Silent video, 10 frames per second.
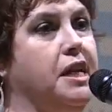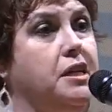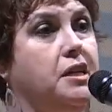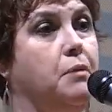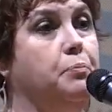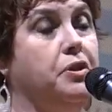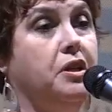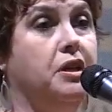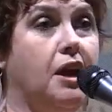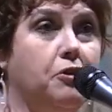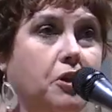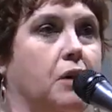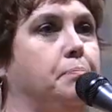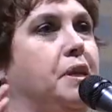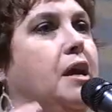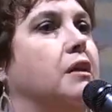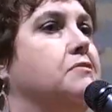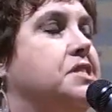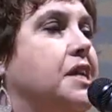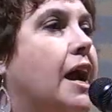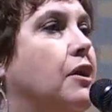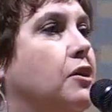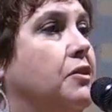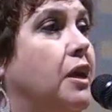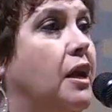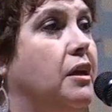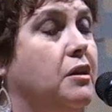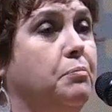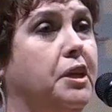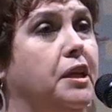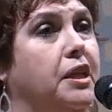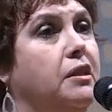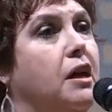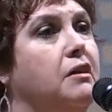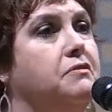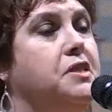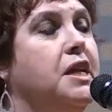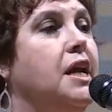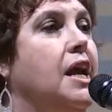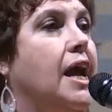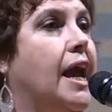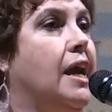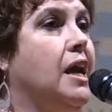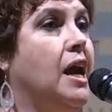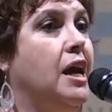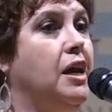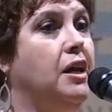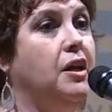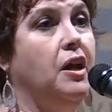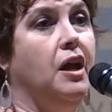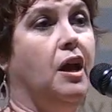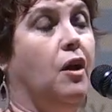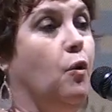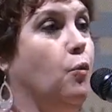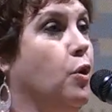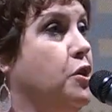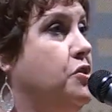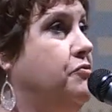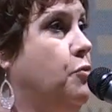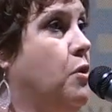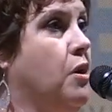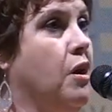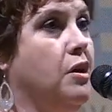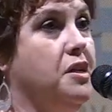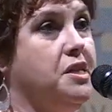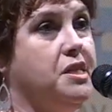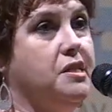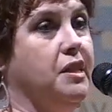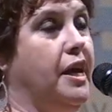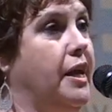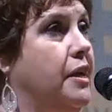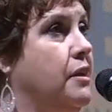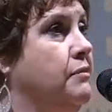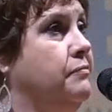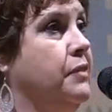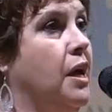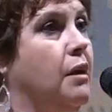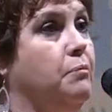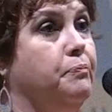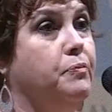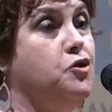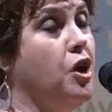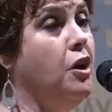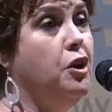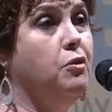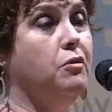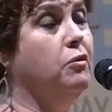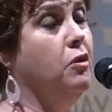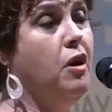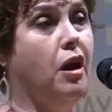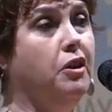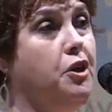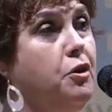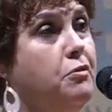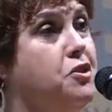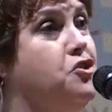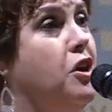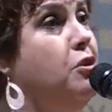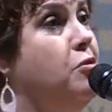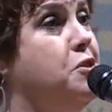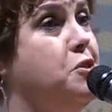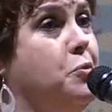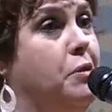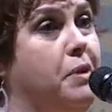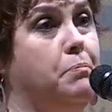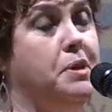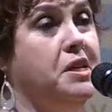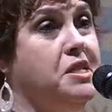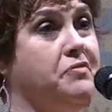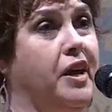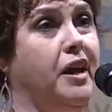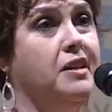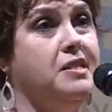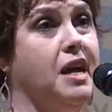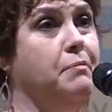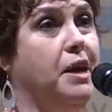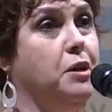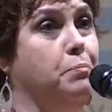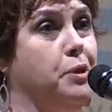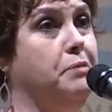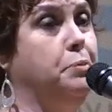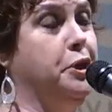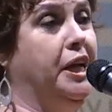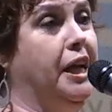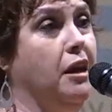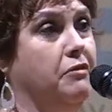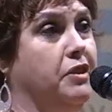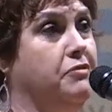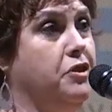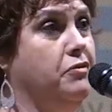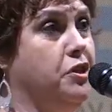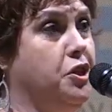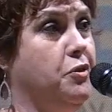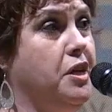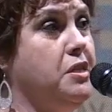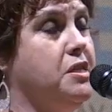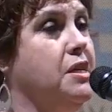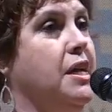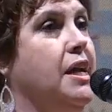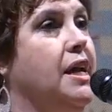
I ended up with another company out of Seattle that I completely loved, and I worked for artists like Hall & Oates. John Oates is one of my biggest fans. I make a bread pudding out of leftover donuts.